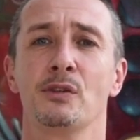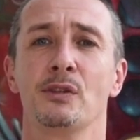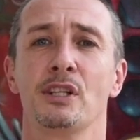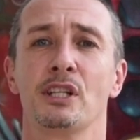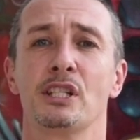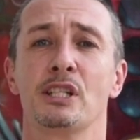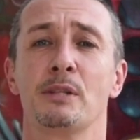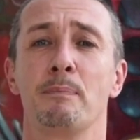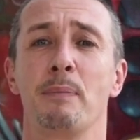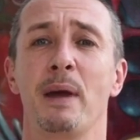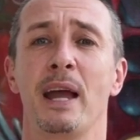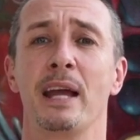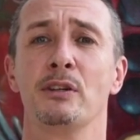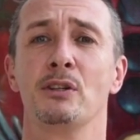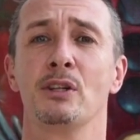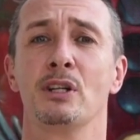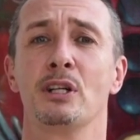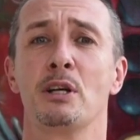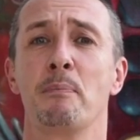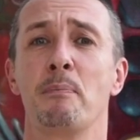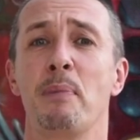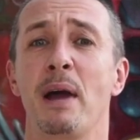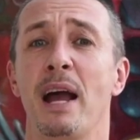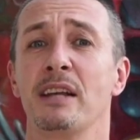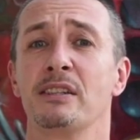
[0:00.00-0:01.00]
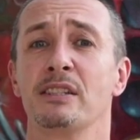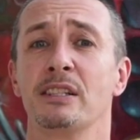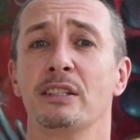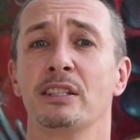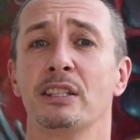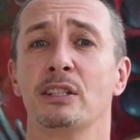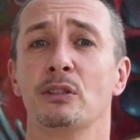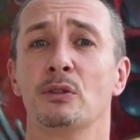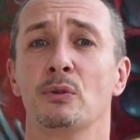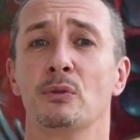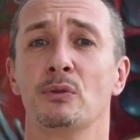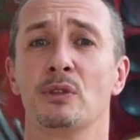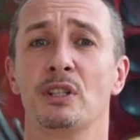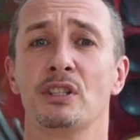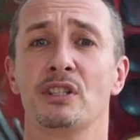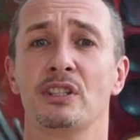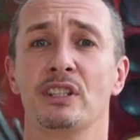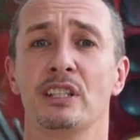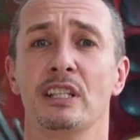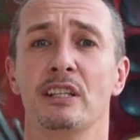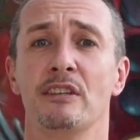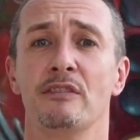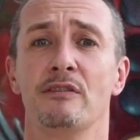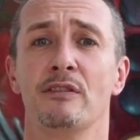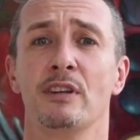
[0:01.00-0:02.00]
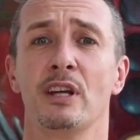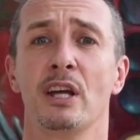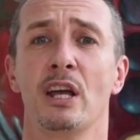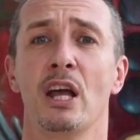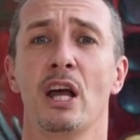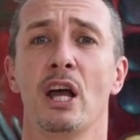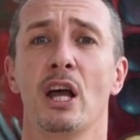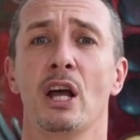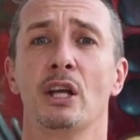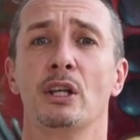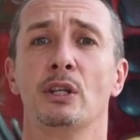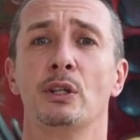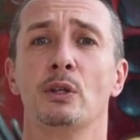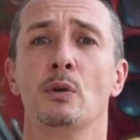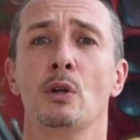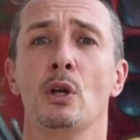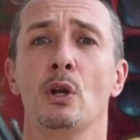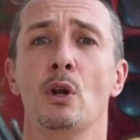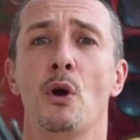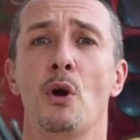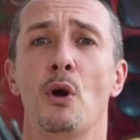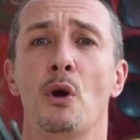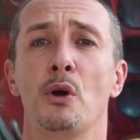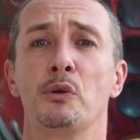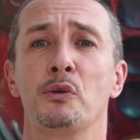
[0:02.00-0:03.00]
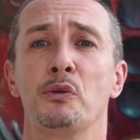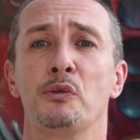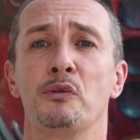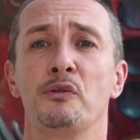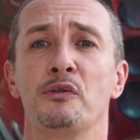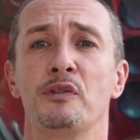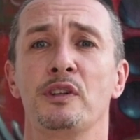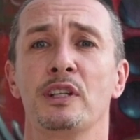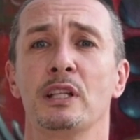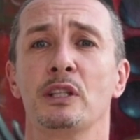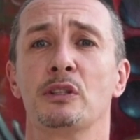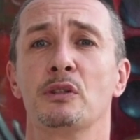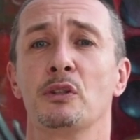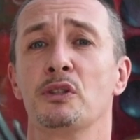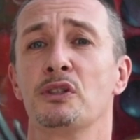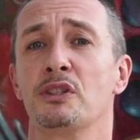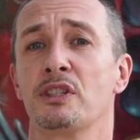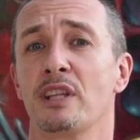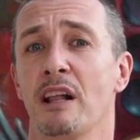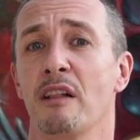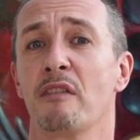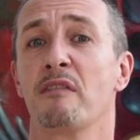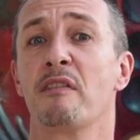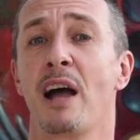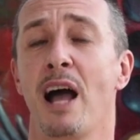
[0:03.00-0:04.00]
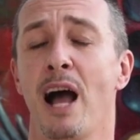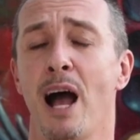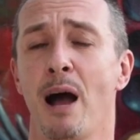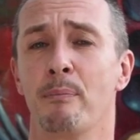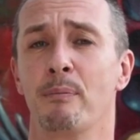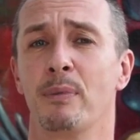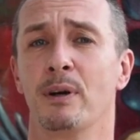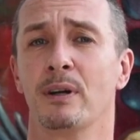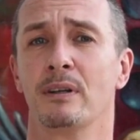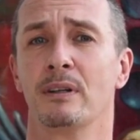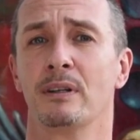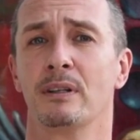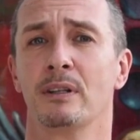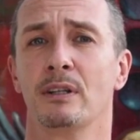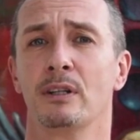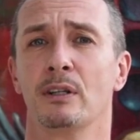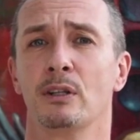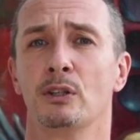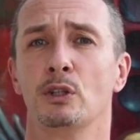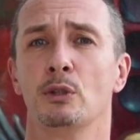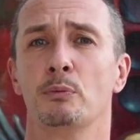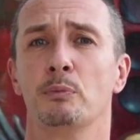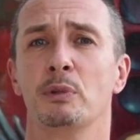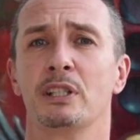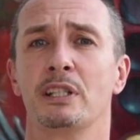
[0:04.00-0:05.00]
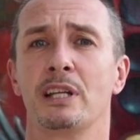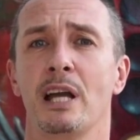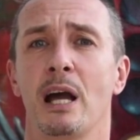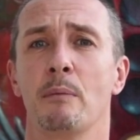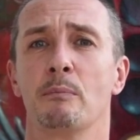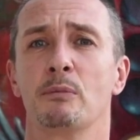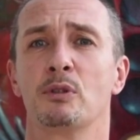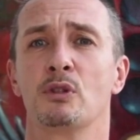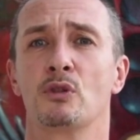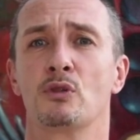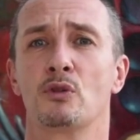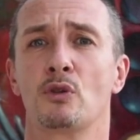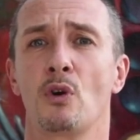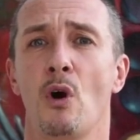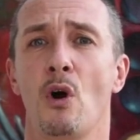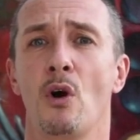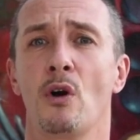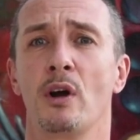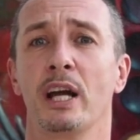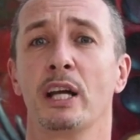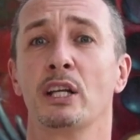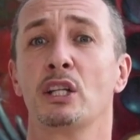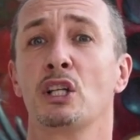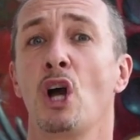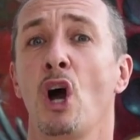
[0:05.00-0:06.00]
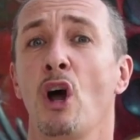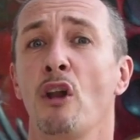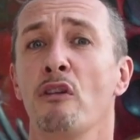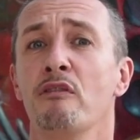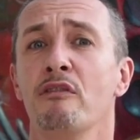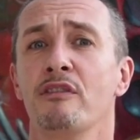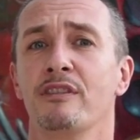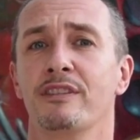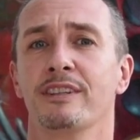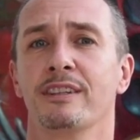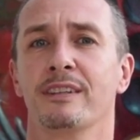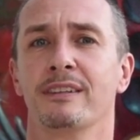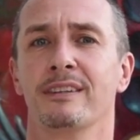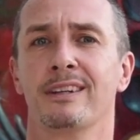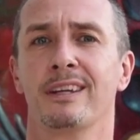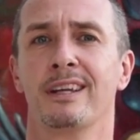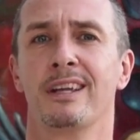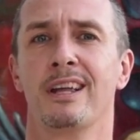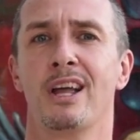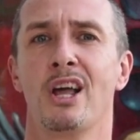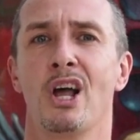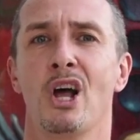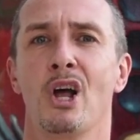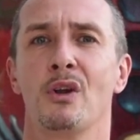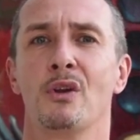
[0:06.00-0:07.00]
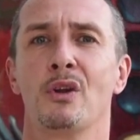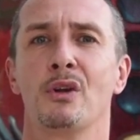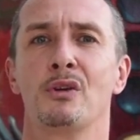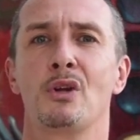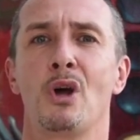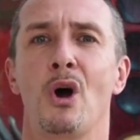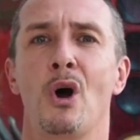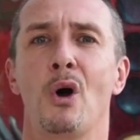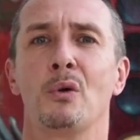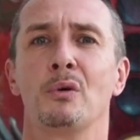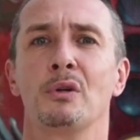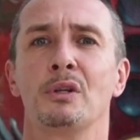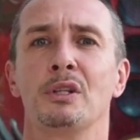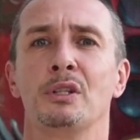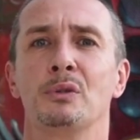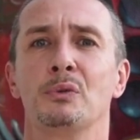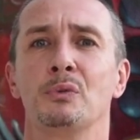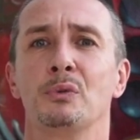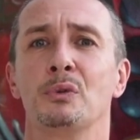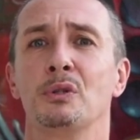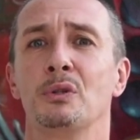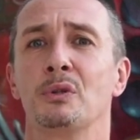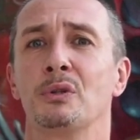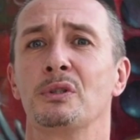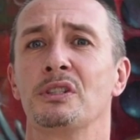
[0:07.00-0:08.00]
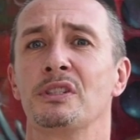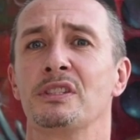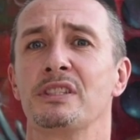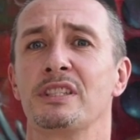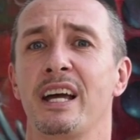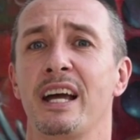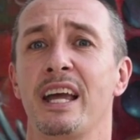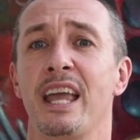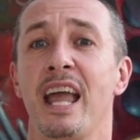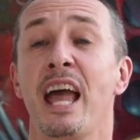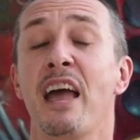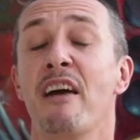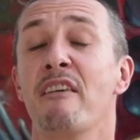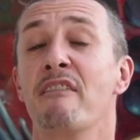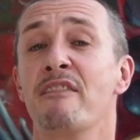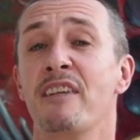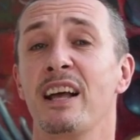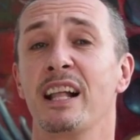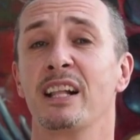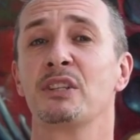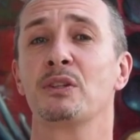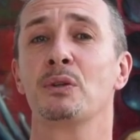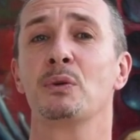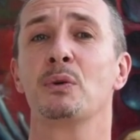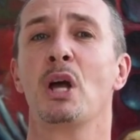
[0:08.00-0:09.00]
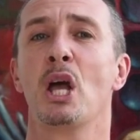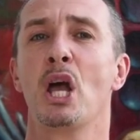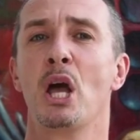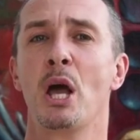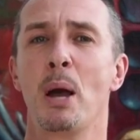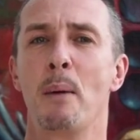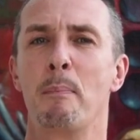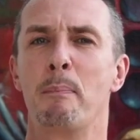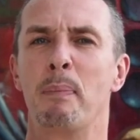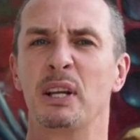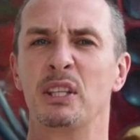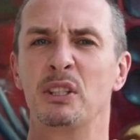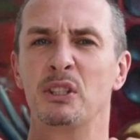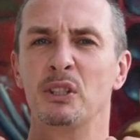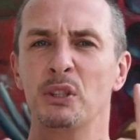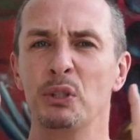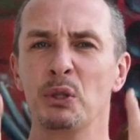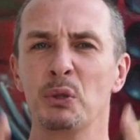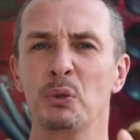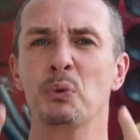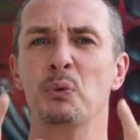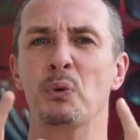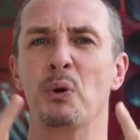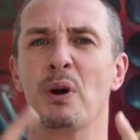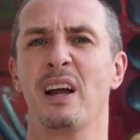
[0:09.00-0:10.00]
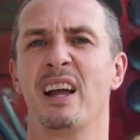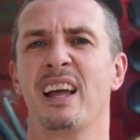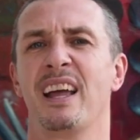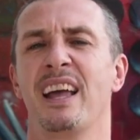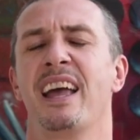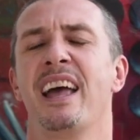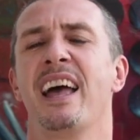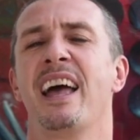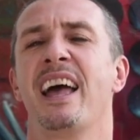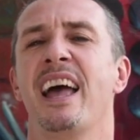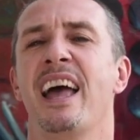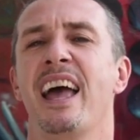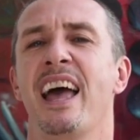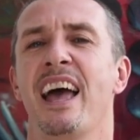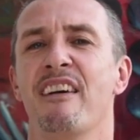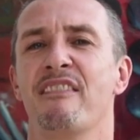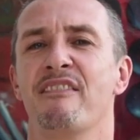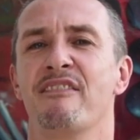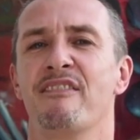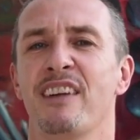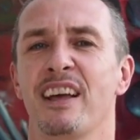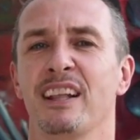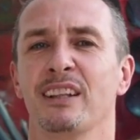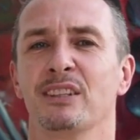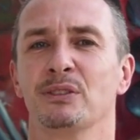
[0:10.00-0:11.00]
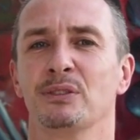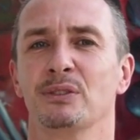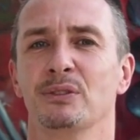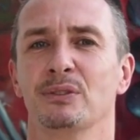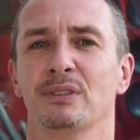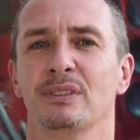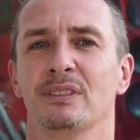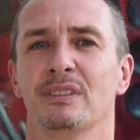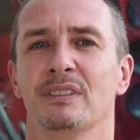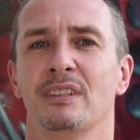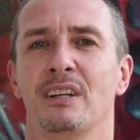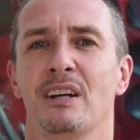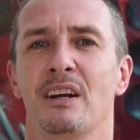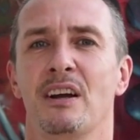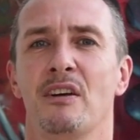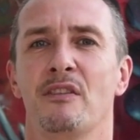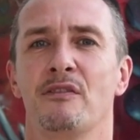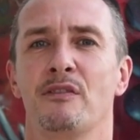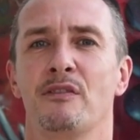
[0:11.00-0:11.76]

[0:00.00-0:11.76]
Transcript: As you expand your capacity to receive, you learn to fill yourself up. You become strong and confident. Not only do your desire have value, but you have value.